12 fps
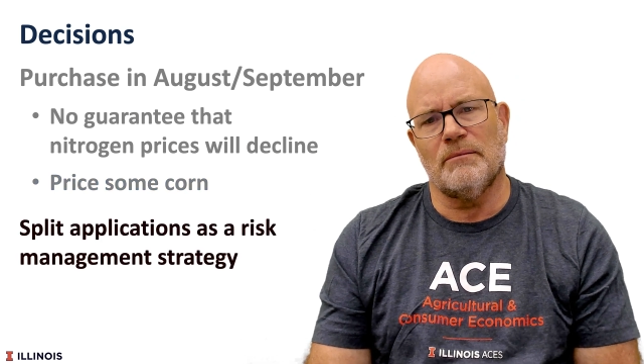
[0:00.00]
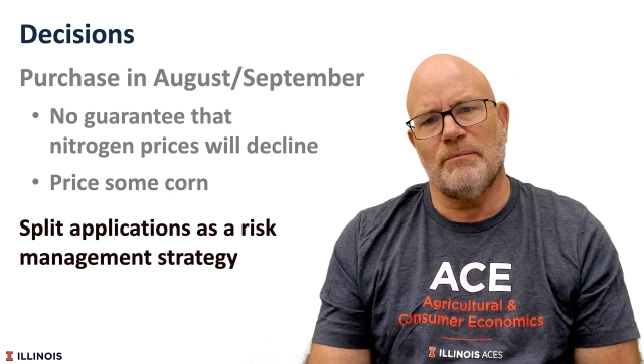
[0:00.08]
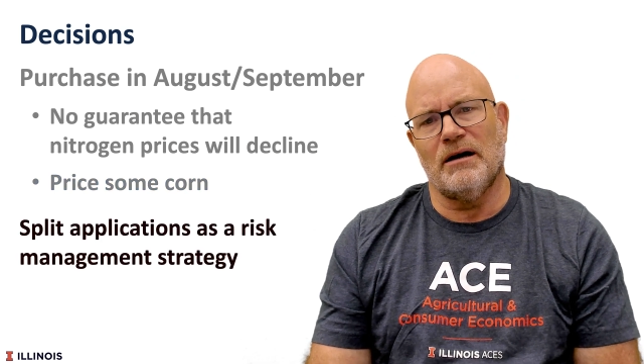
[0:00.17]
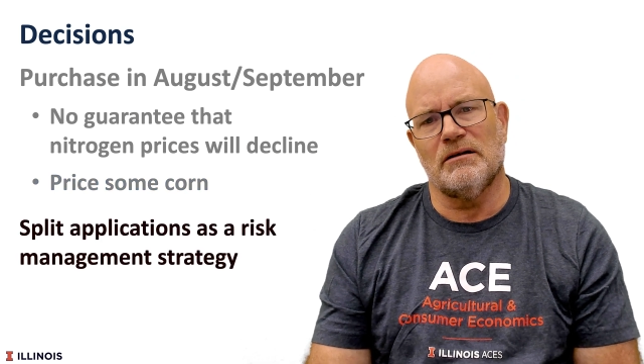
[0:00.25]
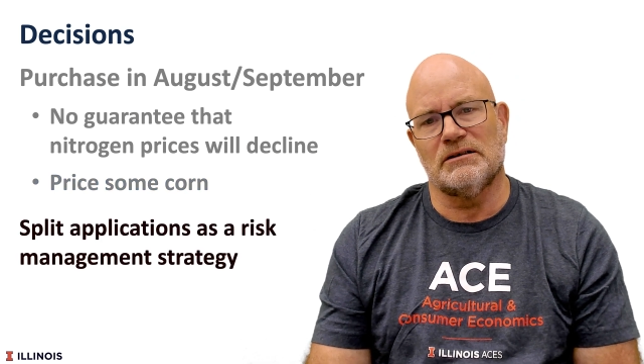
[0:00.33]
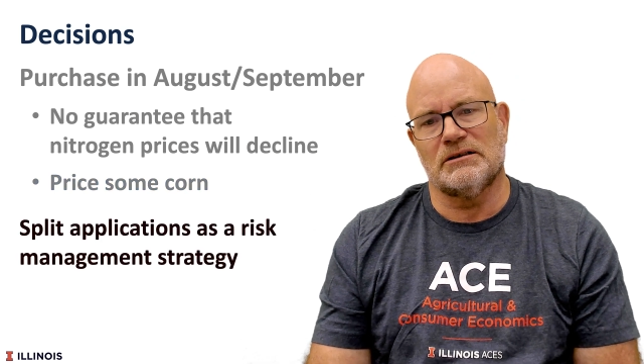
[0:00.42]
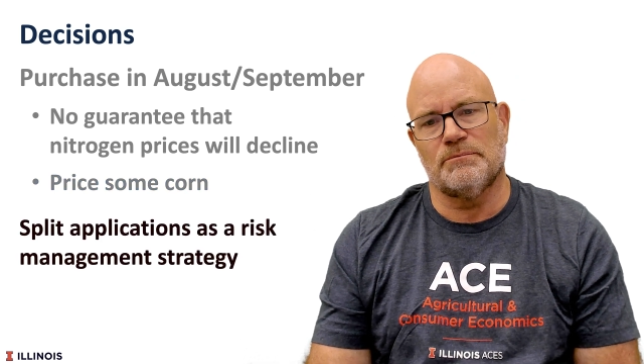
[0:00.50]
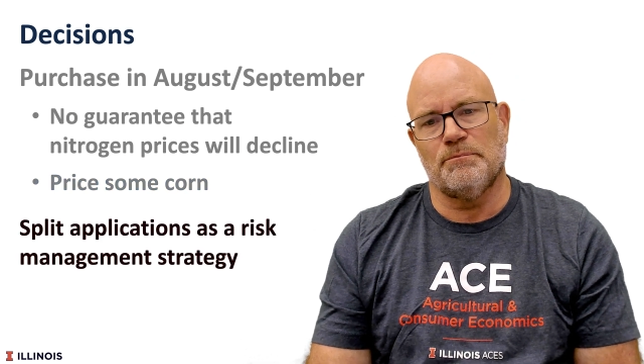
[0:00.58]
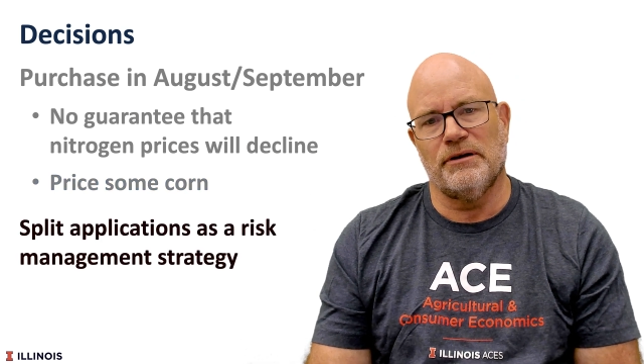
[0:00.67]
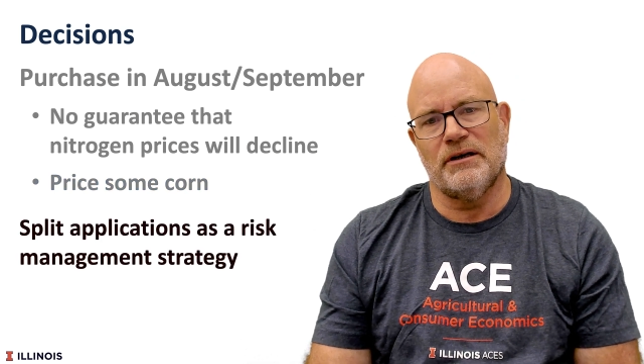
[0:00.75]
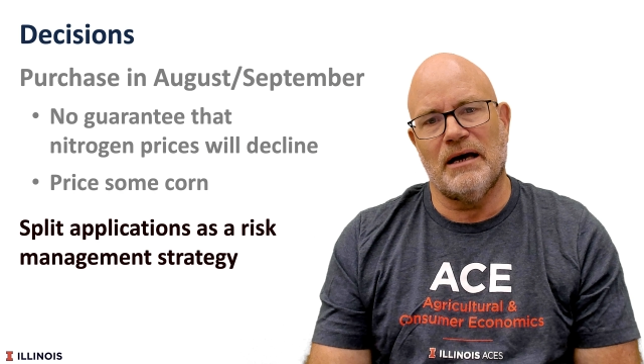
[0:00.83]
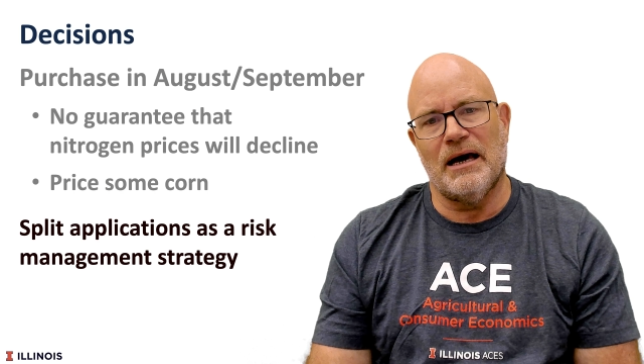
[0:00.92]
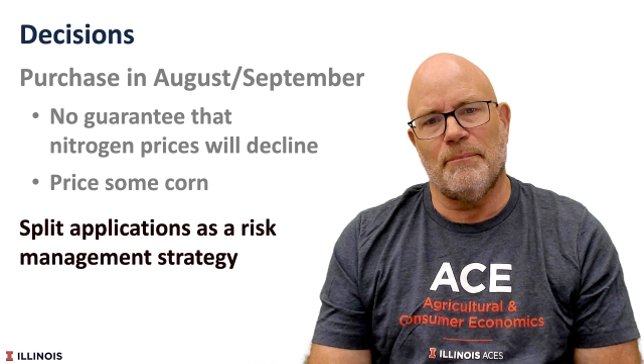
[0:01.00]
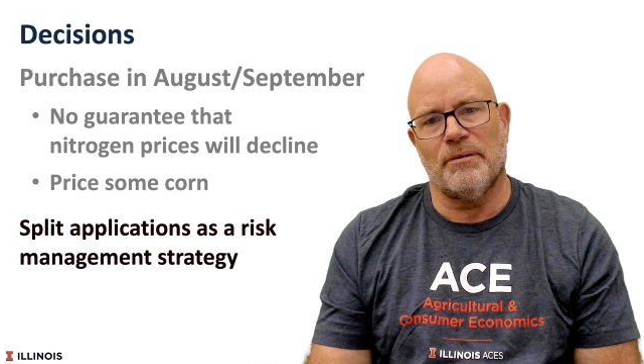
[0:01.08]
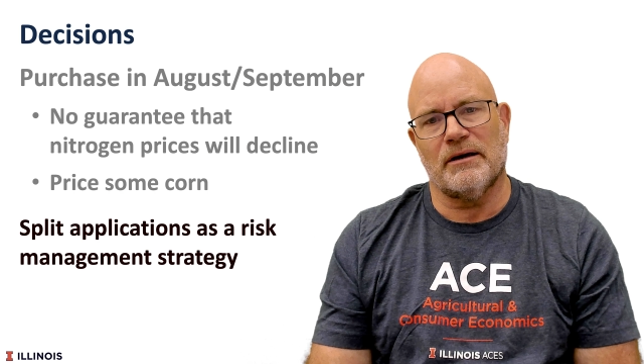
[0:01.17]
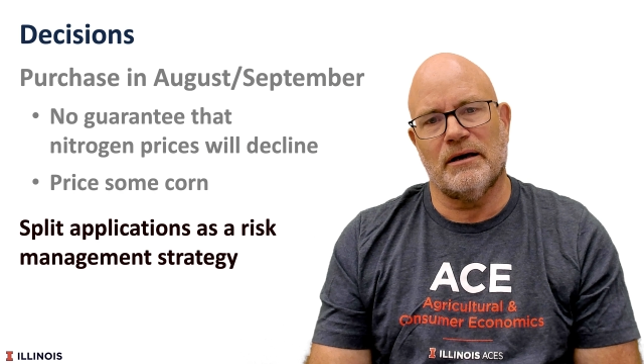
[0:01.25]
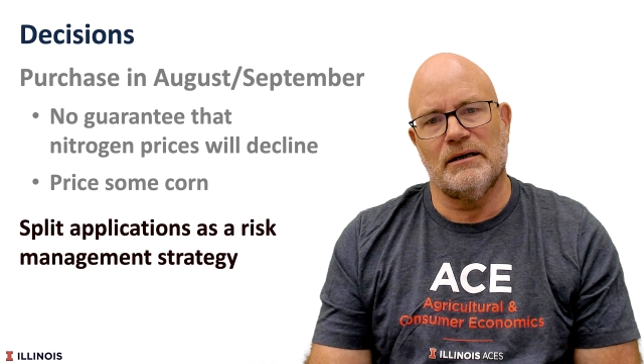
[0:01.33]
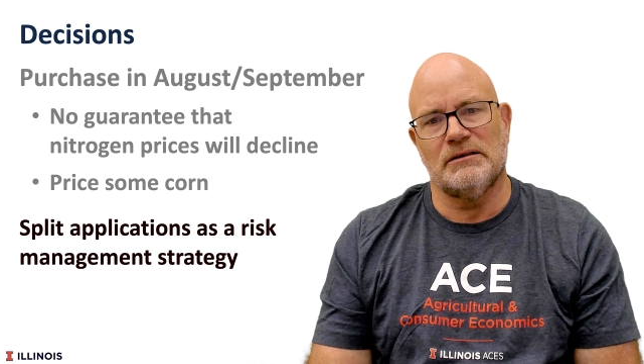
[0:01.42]
about is split
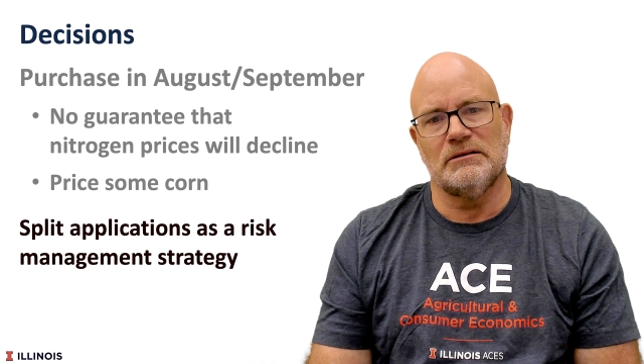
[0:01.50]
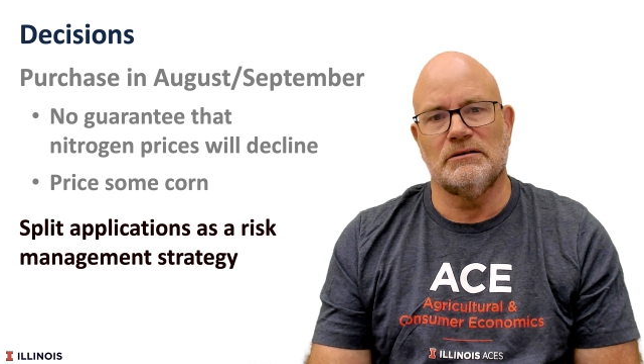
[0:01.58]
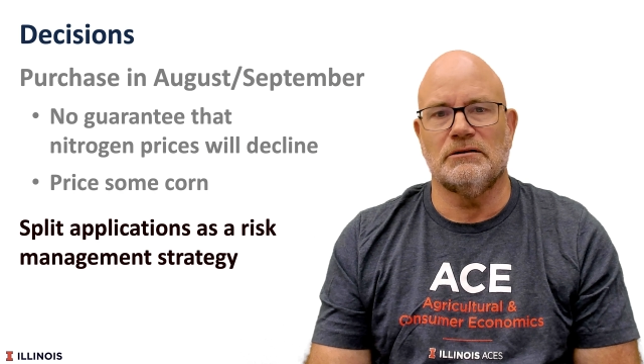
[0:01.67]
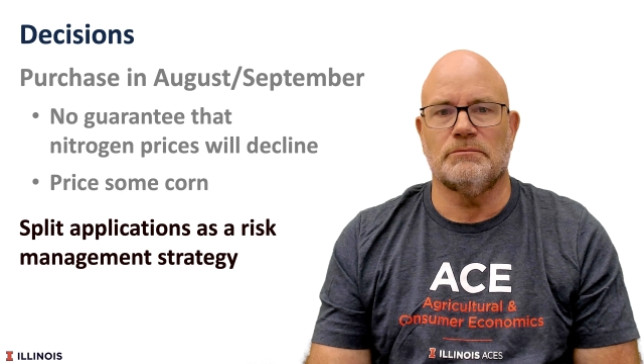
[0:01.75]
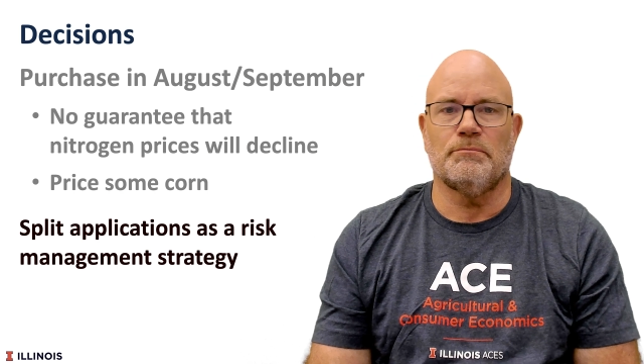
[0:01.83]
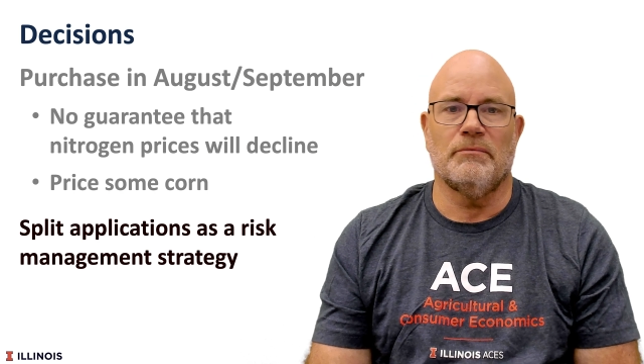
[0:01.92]
applications,